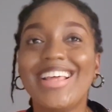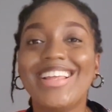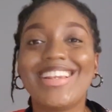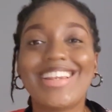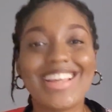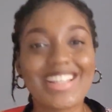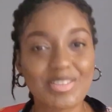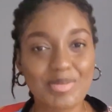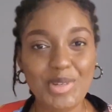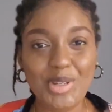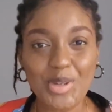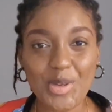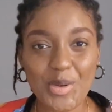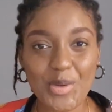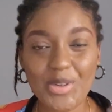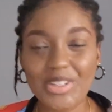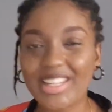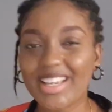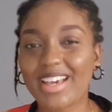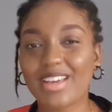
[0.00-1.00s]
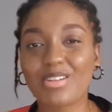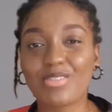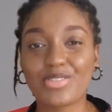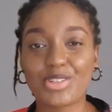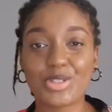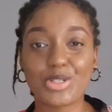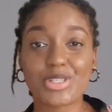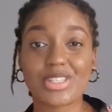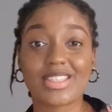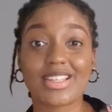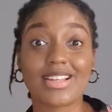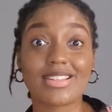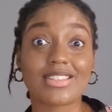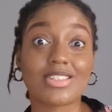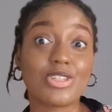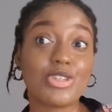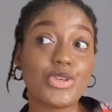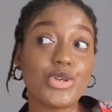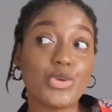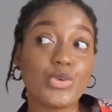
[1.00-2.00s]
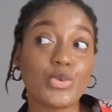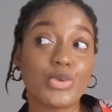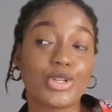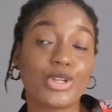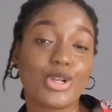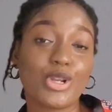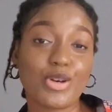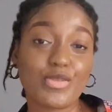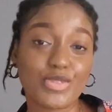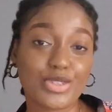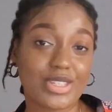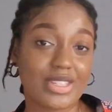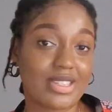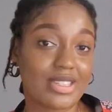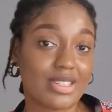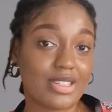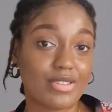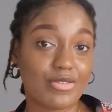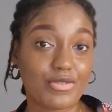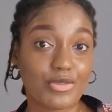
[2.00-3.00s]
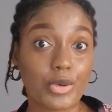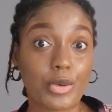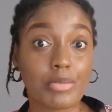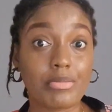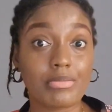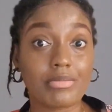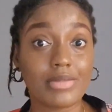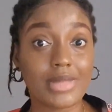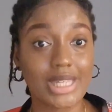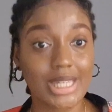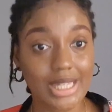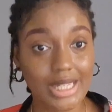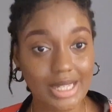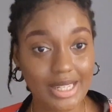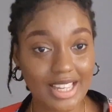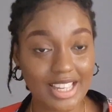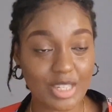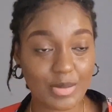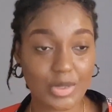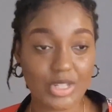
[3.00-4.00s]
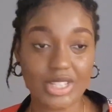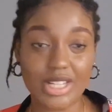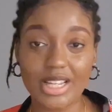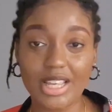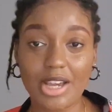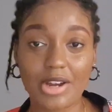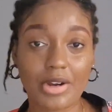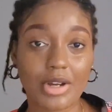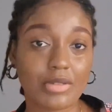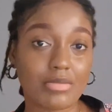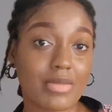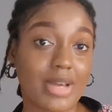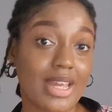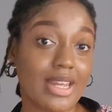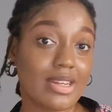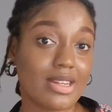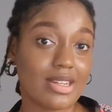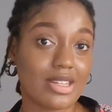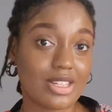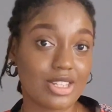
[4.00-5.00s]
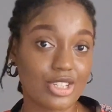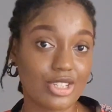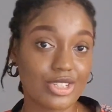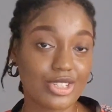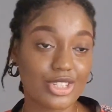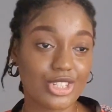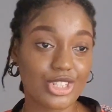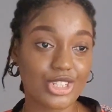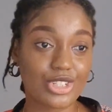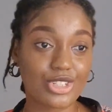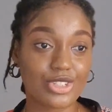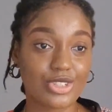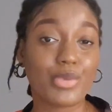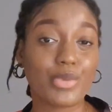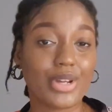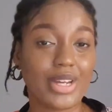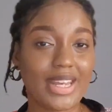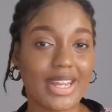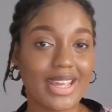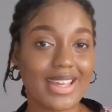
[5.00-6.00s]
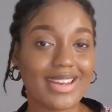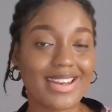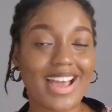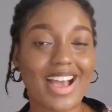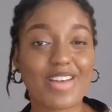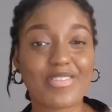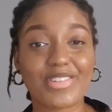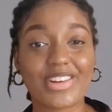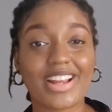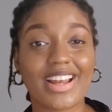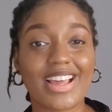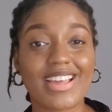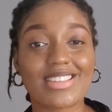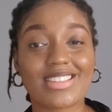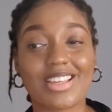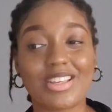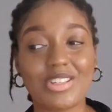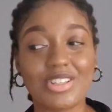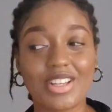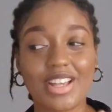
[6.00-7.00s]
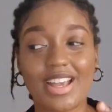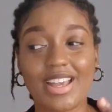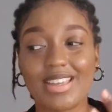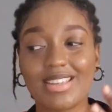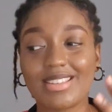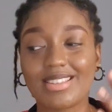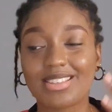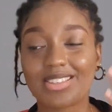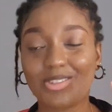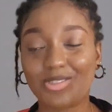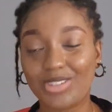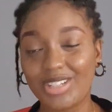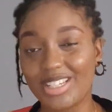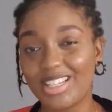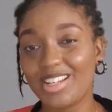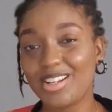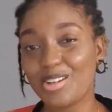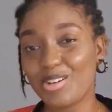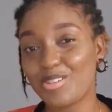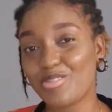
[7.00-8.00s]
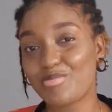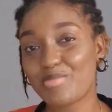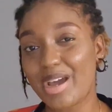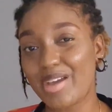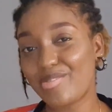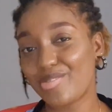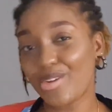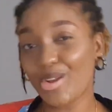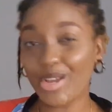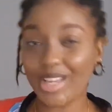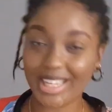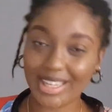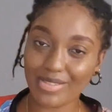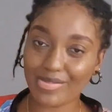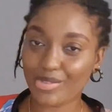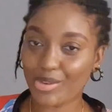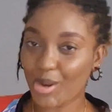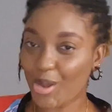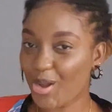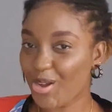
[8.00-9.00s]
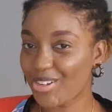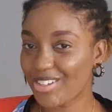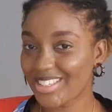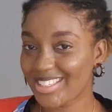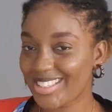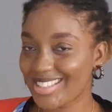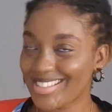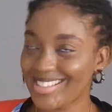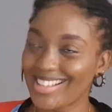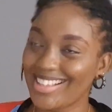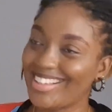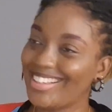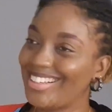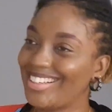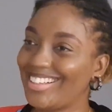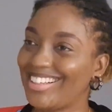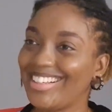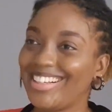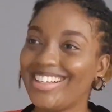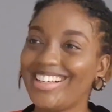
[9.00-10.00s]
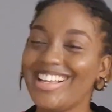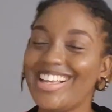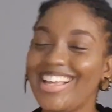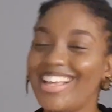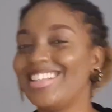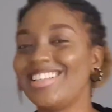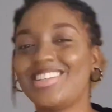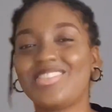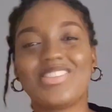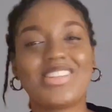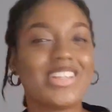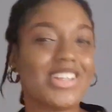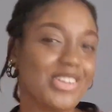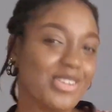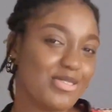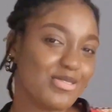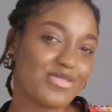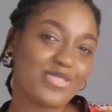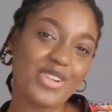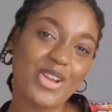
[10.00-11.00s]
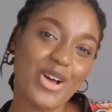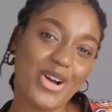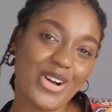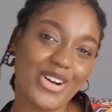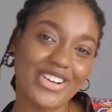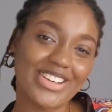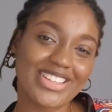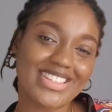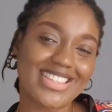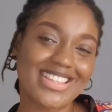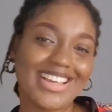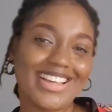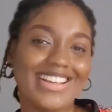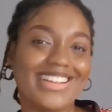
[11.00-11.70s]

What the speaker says: let me know the kind of videos that you would love to see from me, especially around my niche. But then I've realized that you guys really love my vloggy vlogs, living alone vlogs.